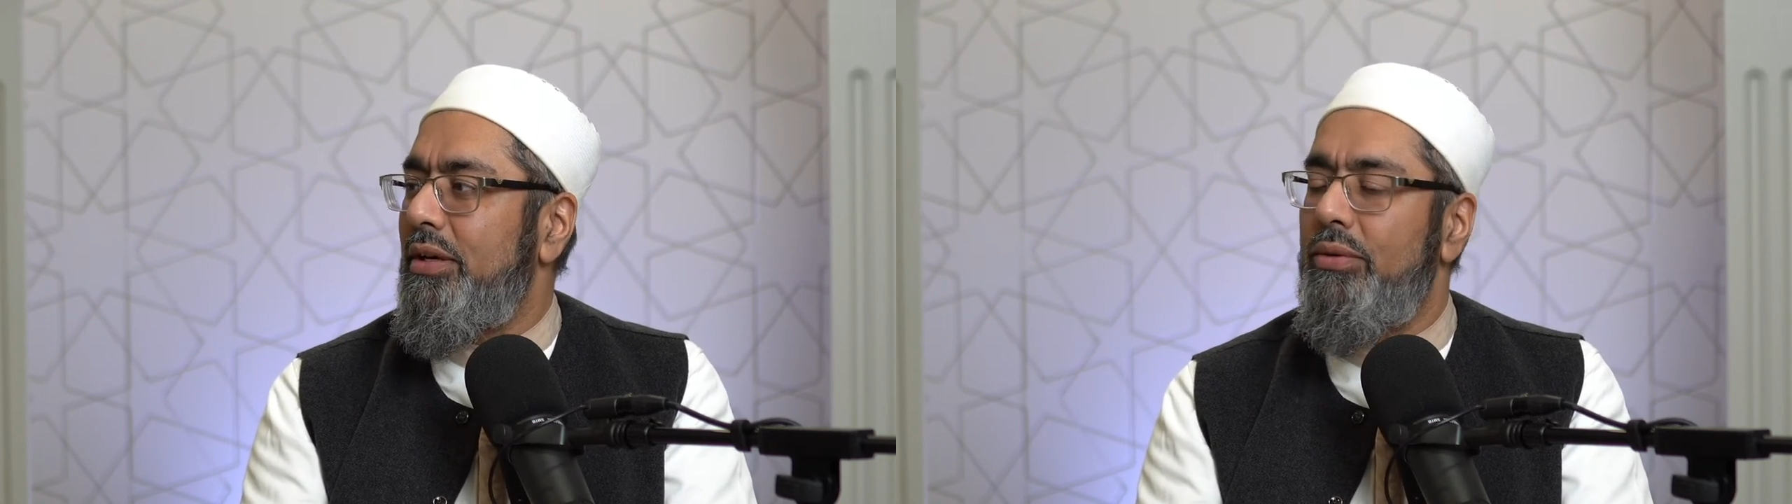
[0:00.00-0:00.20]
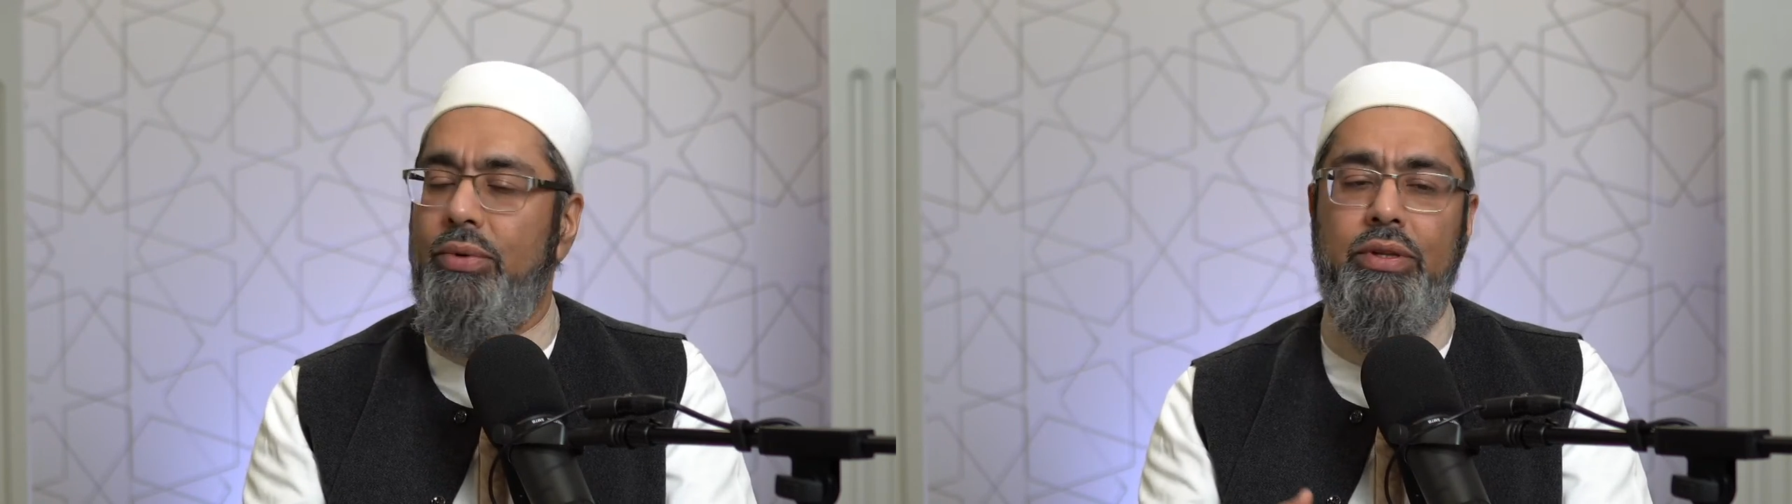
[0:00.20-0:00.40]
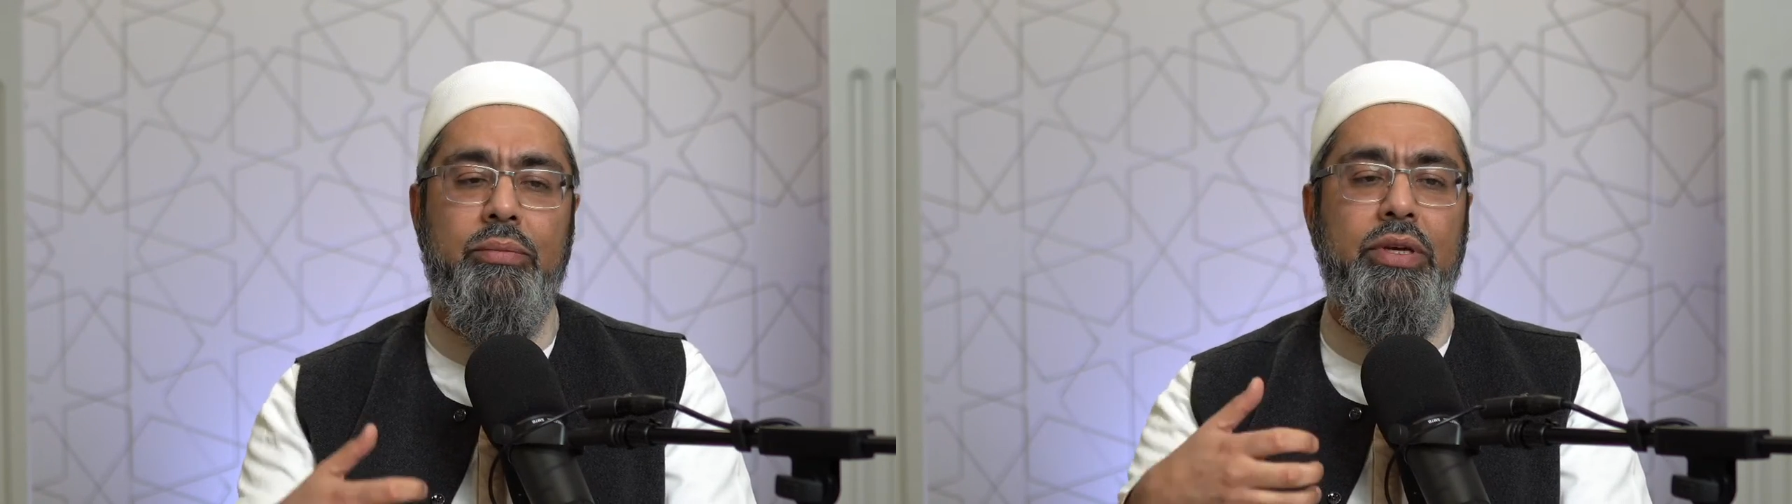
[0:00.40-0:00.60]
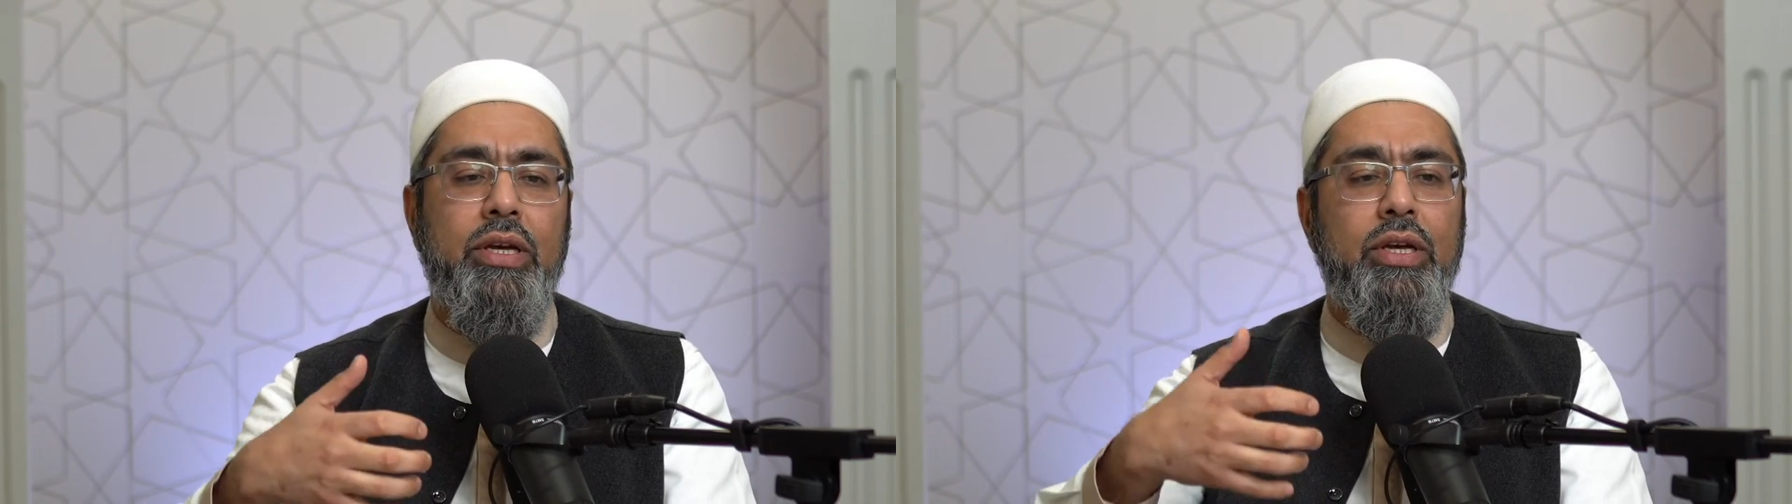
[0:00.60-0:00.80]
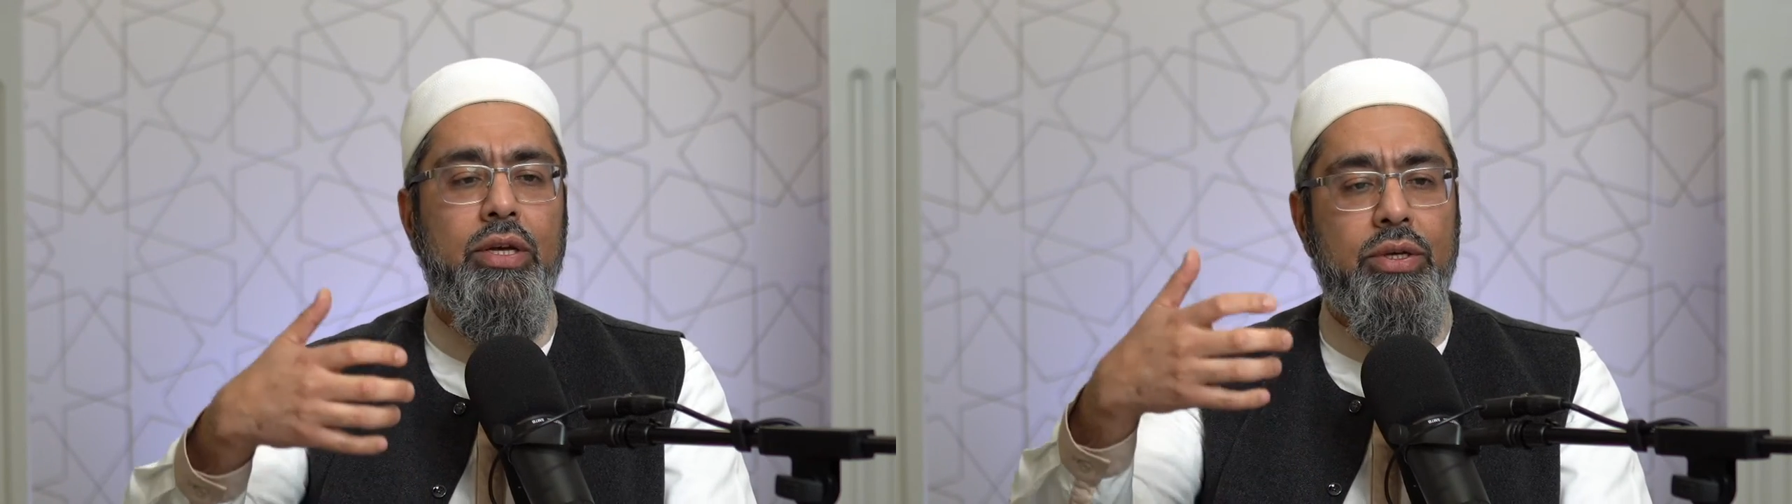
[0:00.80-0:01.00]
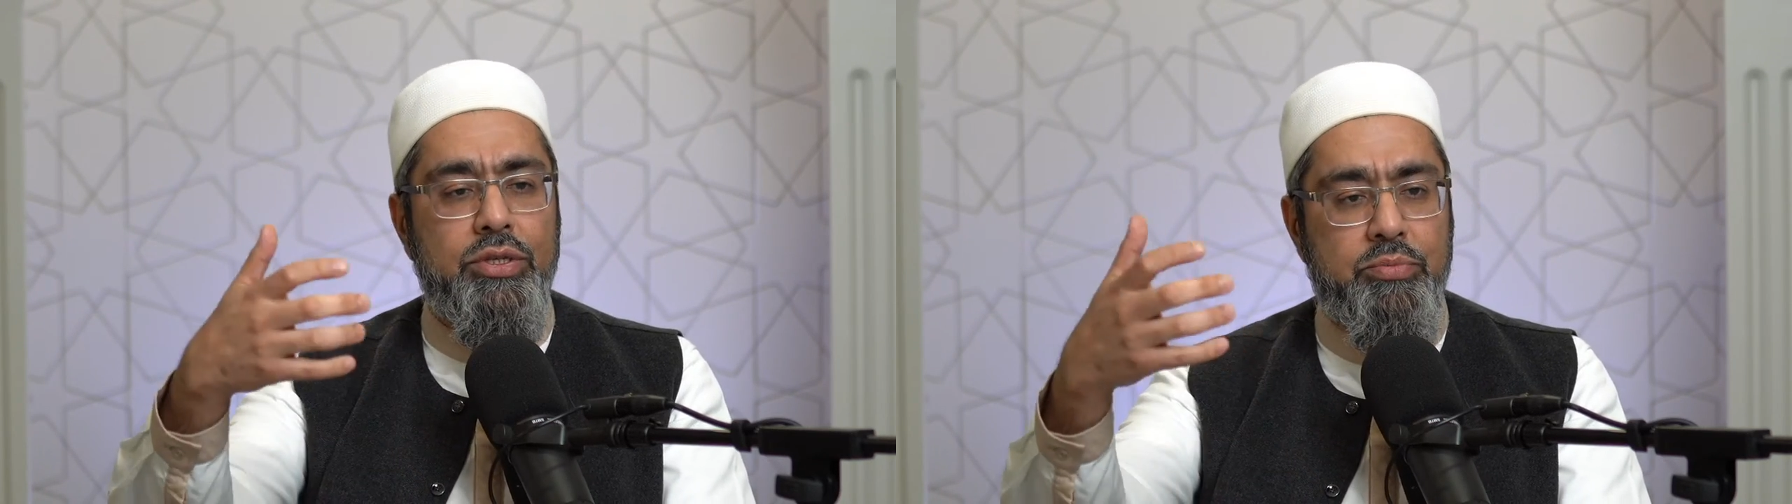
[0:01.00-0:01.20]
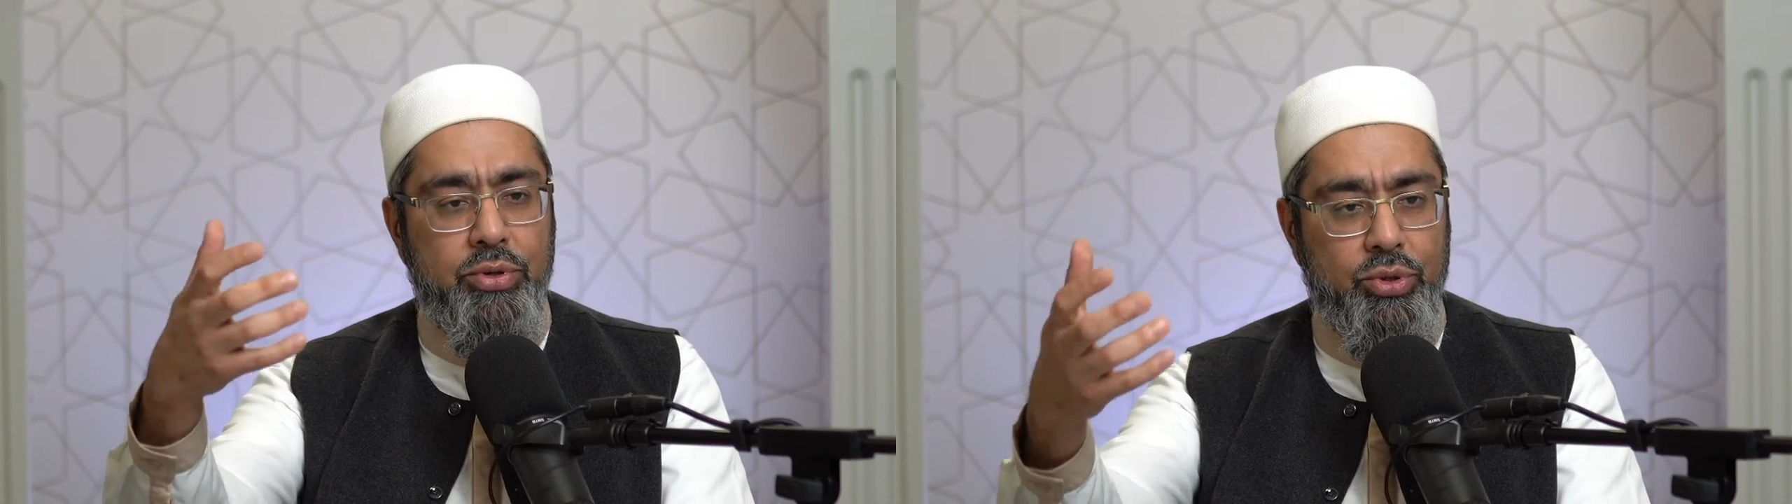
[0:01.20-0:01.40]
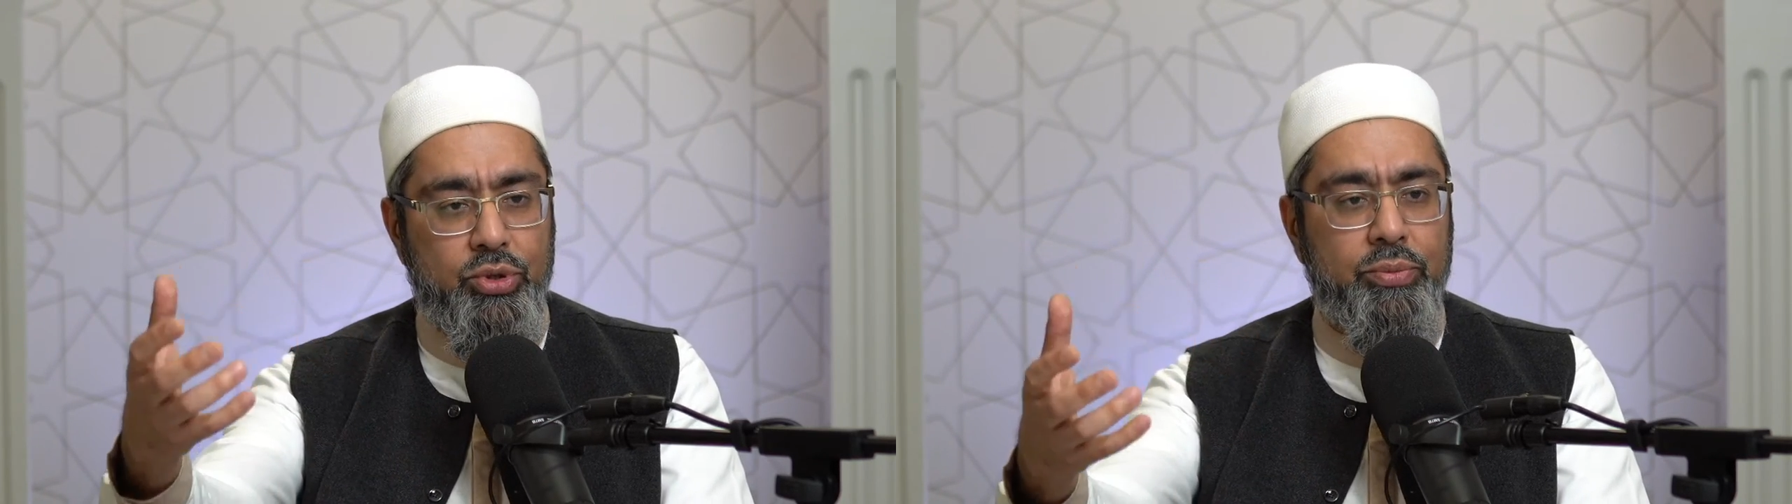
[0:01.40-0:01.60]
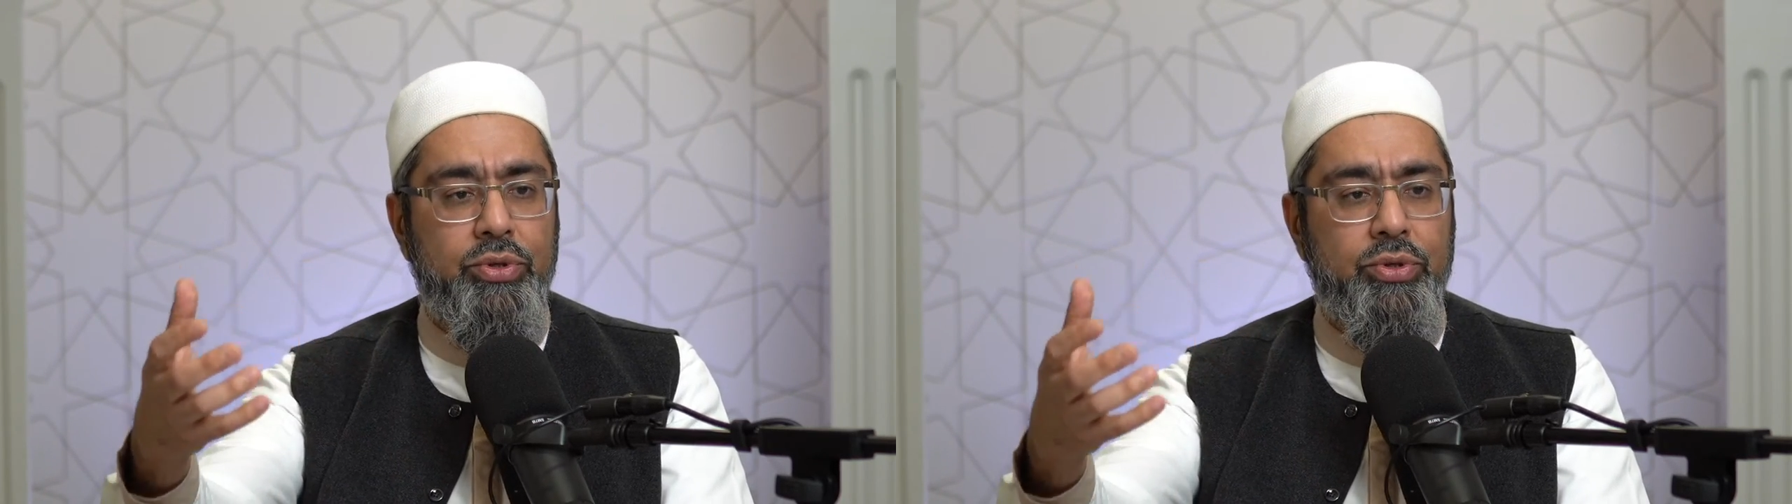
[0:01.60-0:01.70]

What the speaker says: whether it be spiritual